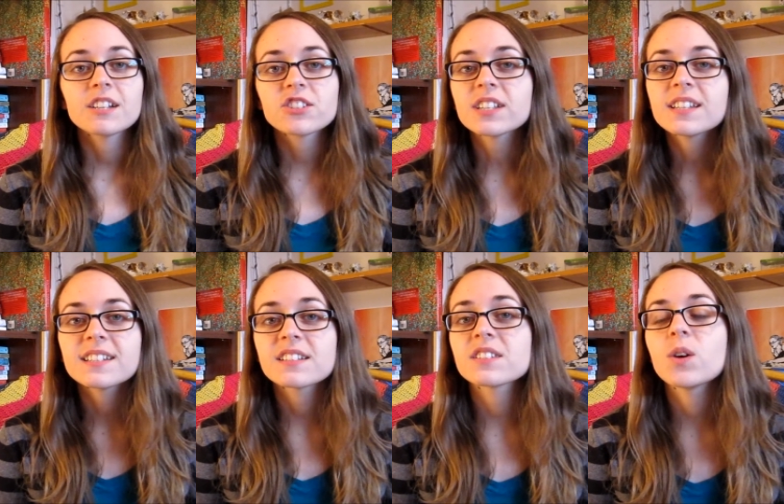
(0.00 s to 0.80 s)
She
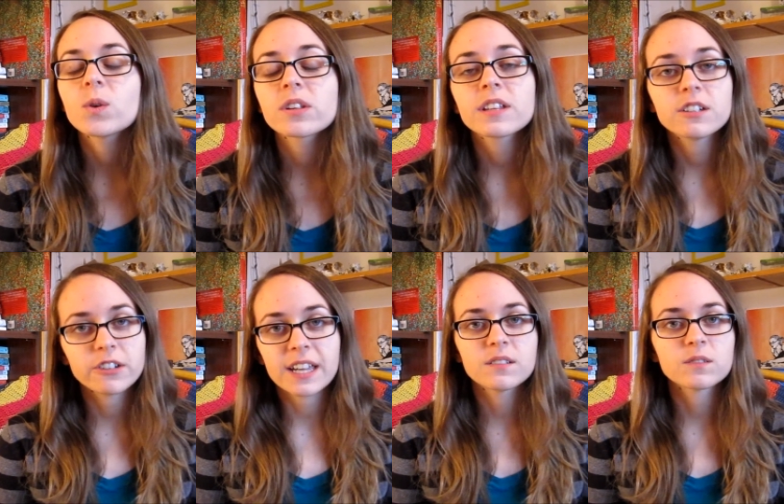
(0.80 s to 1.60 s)
is totally
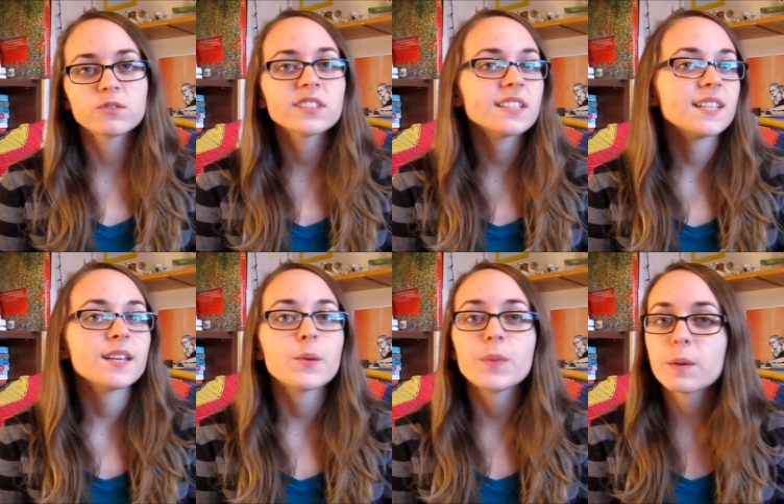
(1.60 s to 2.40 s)
great,
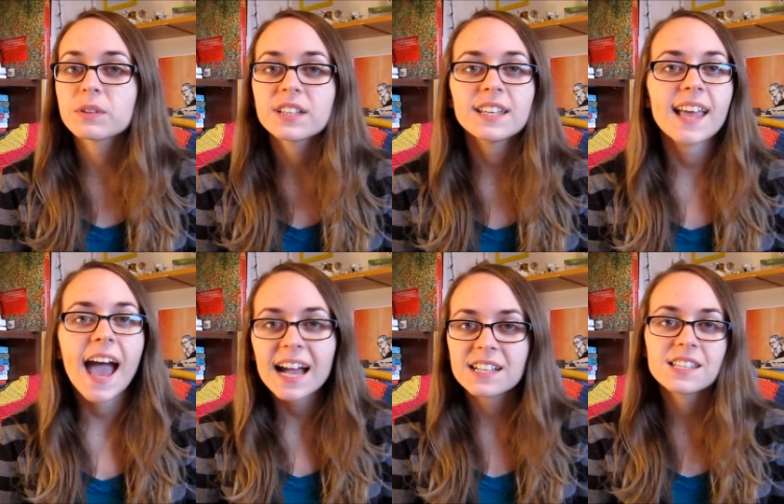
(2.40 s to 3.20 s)
really bubbly,
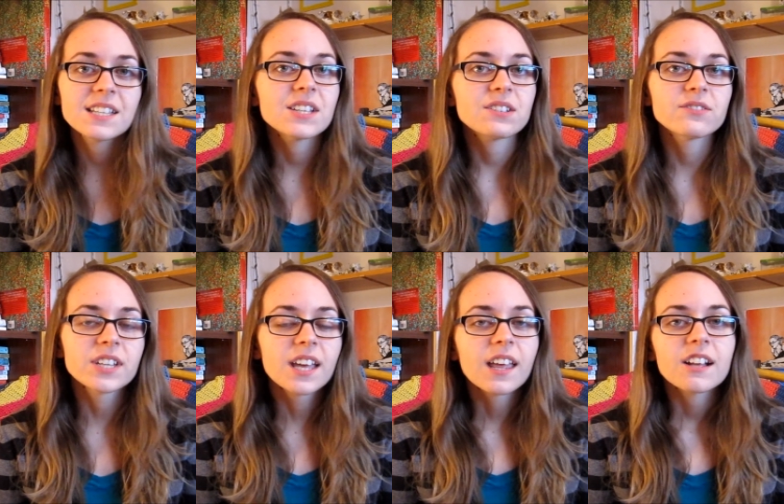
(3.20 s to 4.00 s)
active,
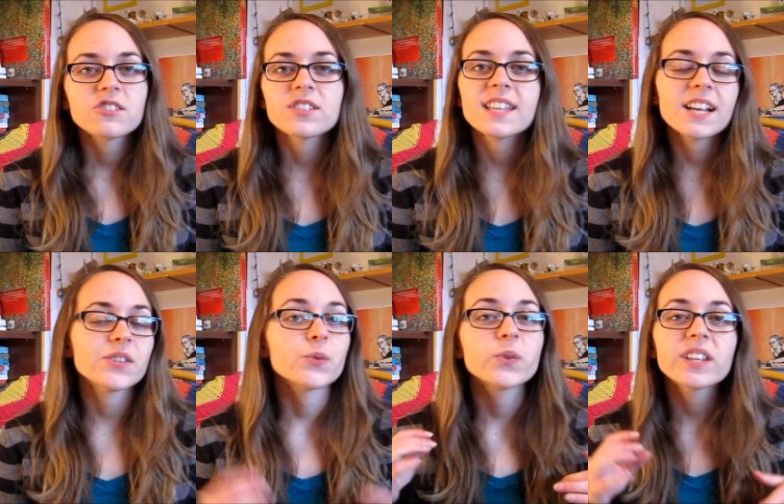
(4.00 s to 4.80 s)
just
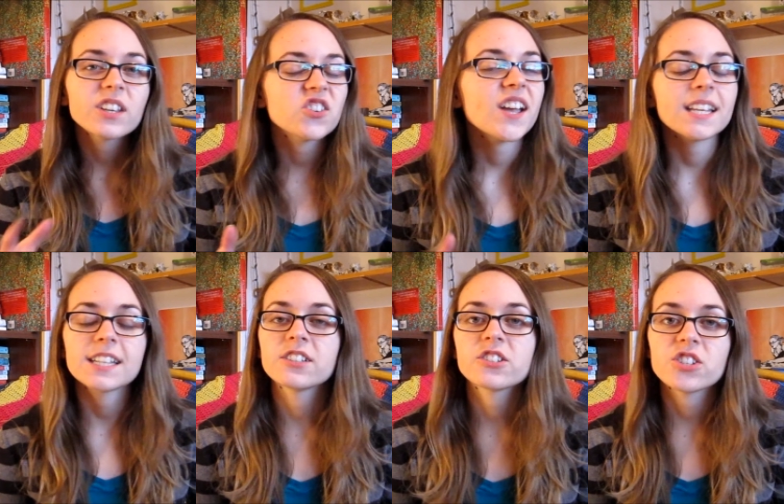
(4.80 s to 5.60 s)
has a really great
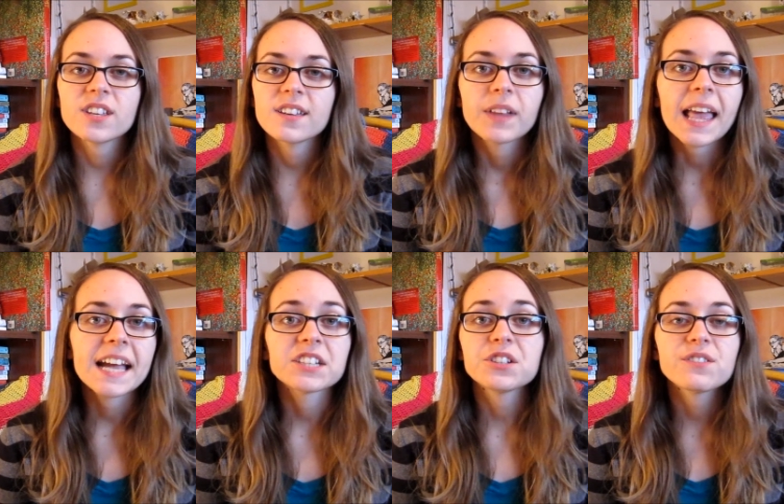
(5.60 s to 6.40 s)
energy,
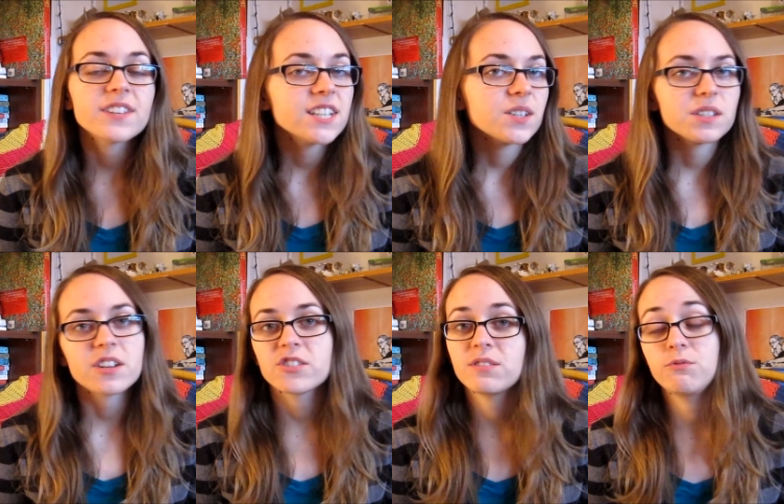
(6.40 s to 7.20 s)
and her videos
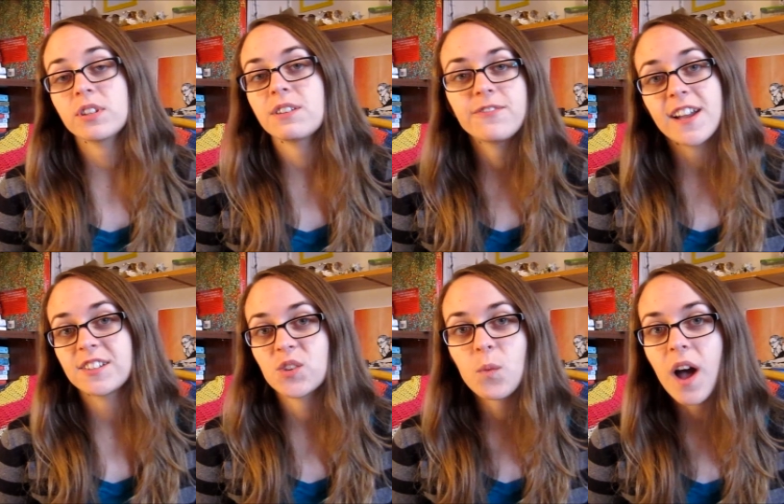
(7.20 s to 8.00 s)
are just really
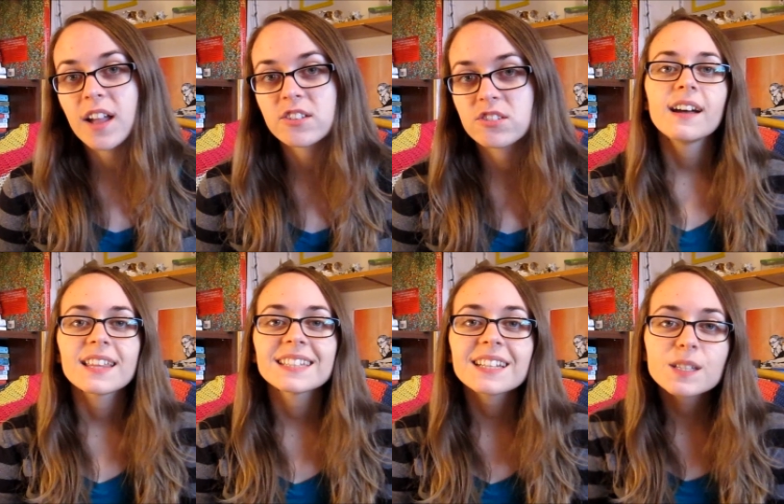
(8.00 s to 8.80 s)
fun to watch.
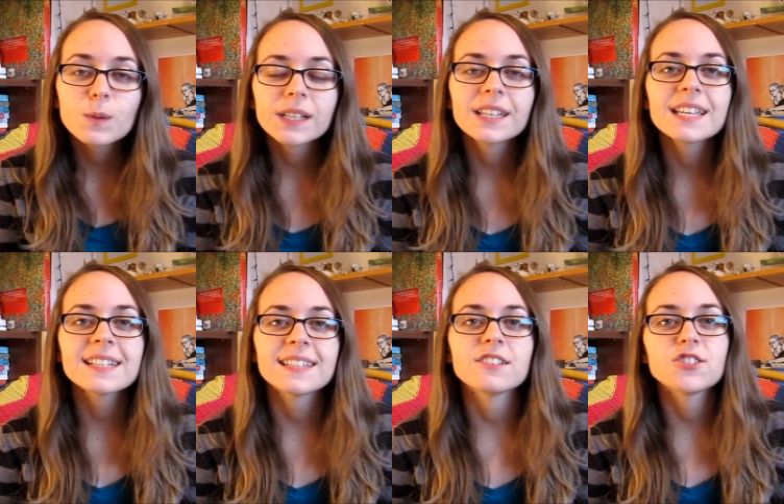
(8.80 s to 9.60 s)
The next one
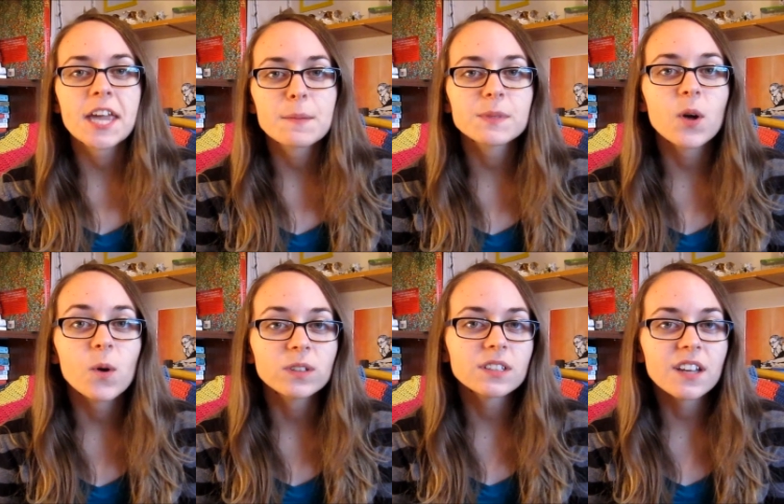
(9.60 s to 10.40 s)
is James
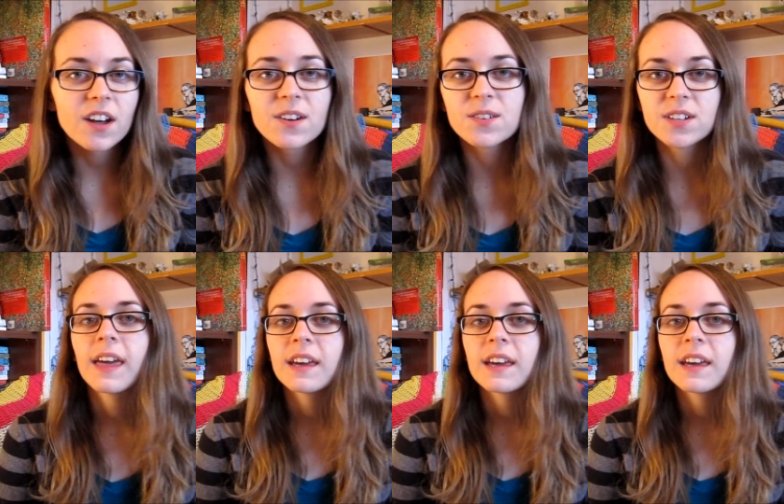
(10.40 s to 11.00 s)
Holt Co.